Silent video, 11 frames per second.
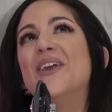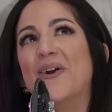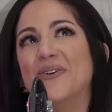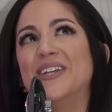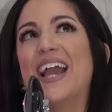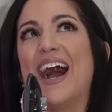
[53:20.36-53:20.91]
No,
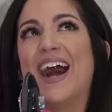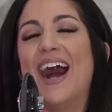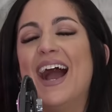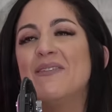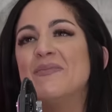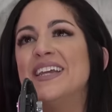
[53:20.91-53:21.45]

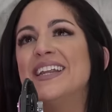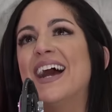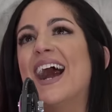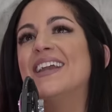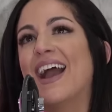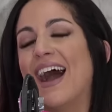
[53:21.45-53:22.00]
I mean,
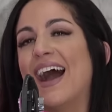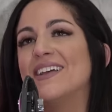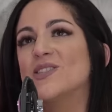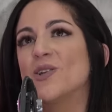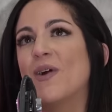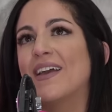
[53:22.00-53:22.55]

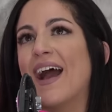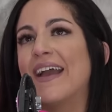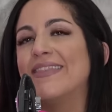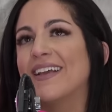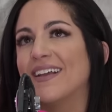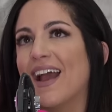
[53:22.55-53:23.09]
so I
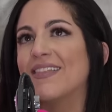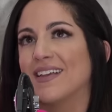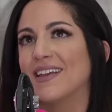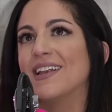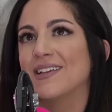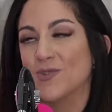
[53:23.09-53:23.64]
think
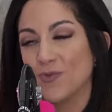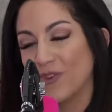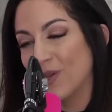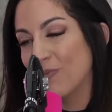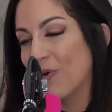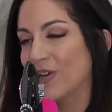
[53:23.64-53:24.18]
it is really
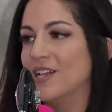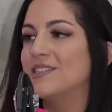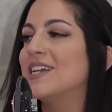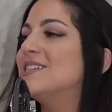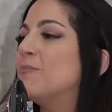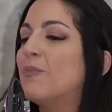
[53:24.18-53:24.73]
important.
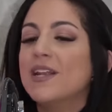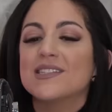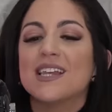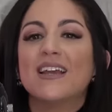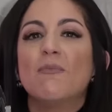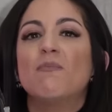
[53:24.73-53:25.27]
But it's
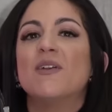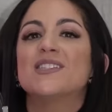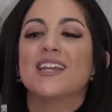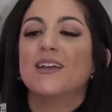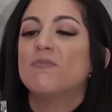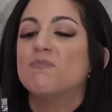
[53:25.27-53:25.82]

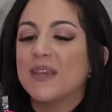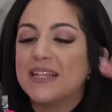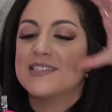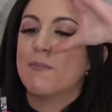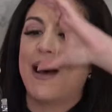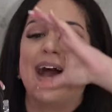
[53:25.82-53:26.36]
like a
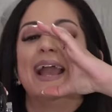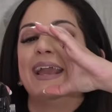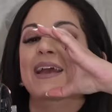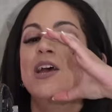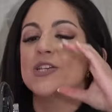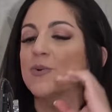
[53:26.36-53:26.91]
pizza pie.
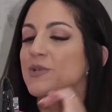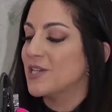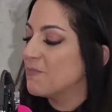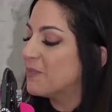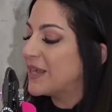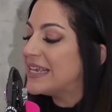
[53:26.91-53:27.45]
So it's a
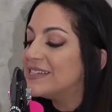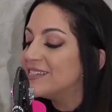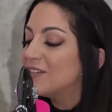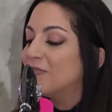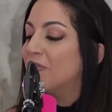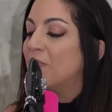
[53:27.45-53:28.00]
piece
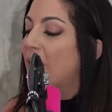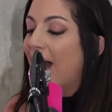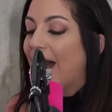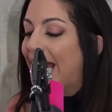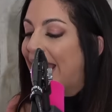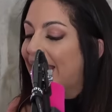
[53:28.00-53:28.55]
of the
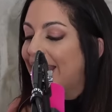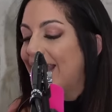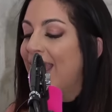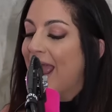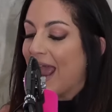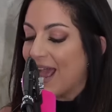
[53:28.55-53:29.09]
pie,
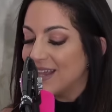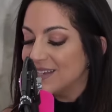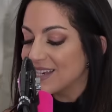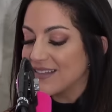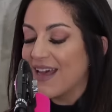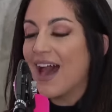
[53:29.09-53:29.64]

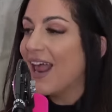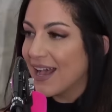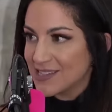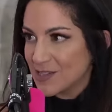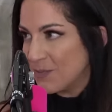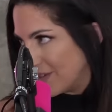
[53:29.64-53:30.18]
and that
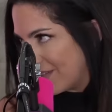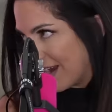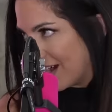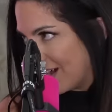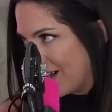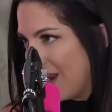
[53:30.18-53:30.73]
has to be
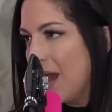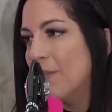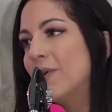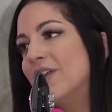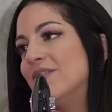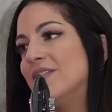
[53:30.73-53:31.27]
there.
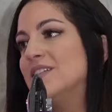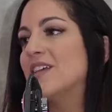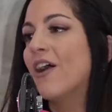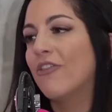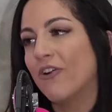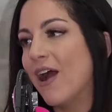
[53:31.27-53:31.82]
But these
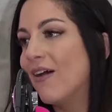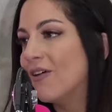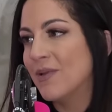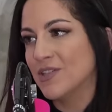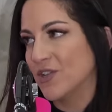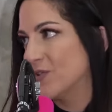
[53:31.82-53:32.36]
other
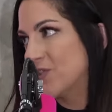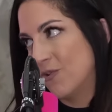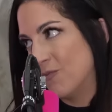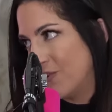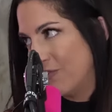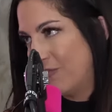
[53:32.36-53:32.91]
elements are so
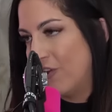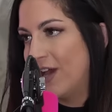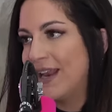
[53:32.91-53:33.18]
beautiful.